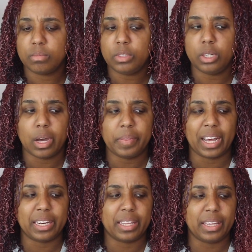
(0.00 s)
You know, I think
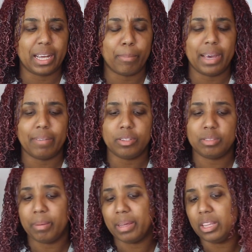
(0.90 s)
I may have used
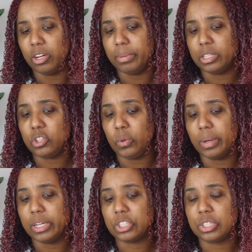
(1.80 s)
maybe a little bit too
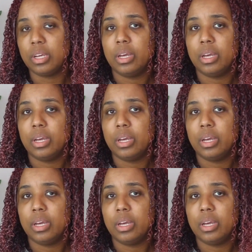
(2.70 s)
much